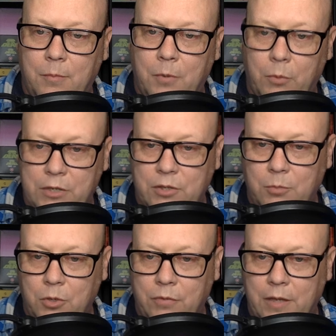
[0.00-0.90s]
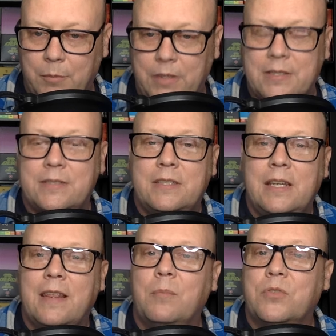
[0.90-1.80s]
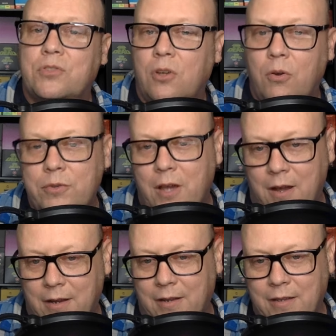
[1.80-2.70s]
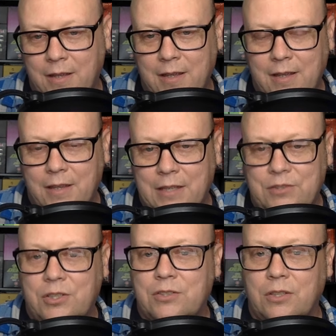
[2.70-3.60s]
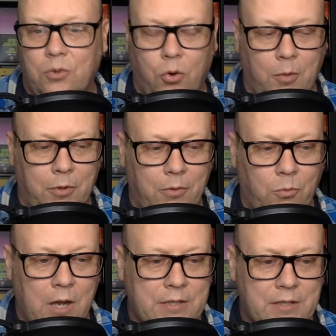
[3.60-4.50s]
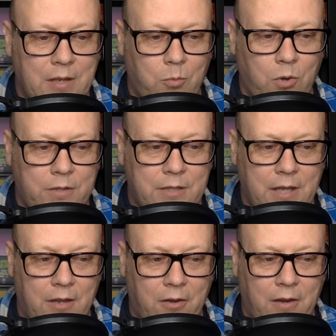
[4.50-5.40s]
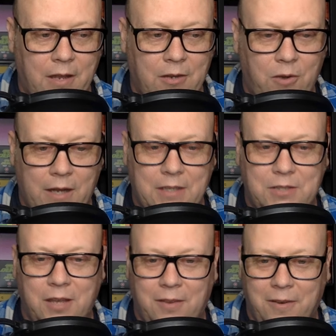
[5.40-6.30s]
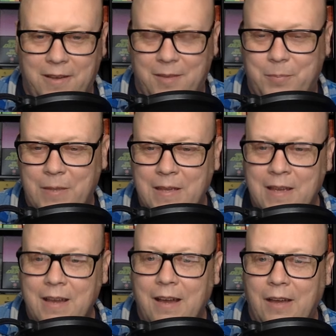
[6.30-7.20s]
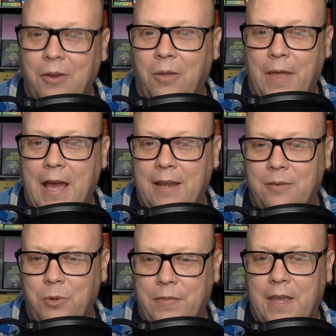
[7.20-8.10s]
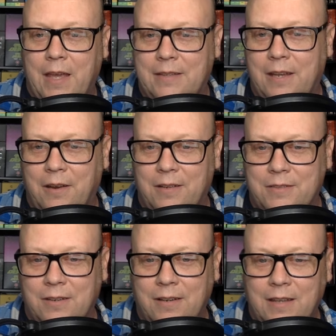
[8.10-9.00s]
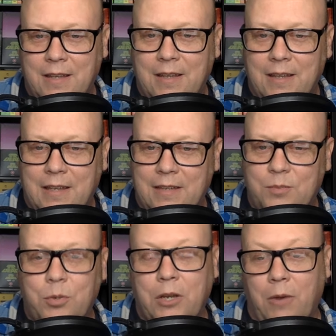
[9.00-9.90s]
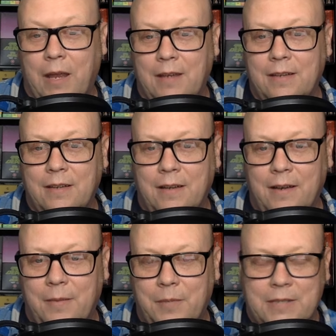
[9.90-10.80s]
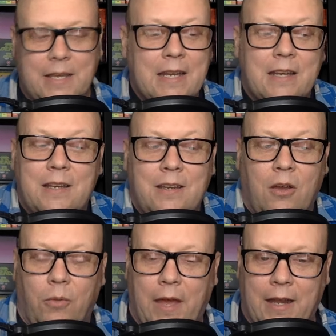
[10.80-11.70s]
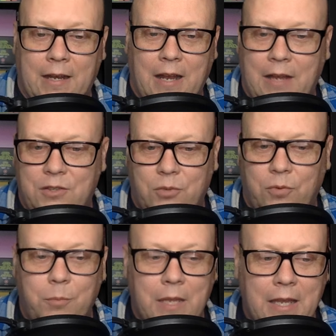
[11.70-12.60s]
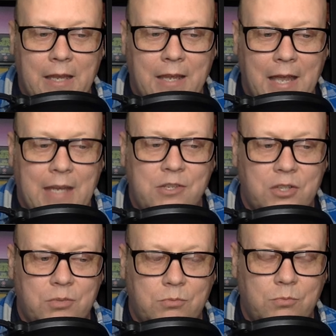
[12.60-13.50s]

original movie. But to see them so young is just adorable, watching them work together and crack each other up on All That with the Ed character is pretty great, because I didn't know that, and I, so for me, Ed just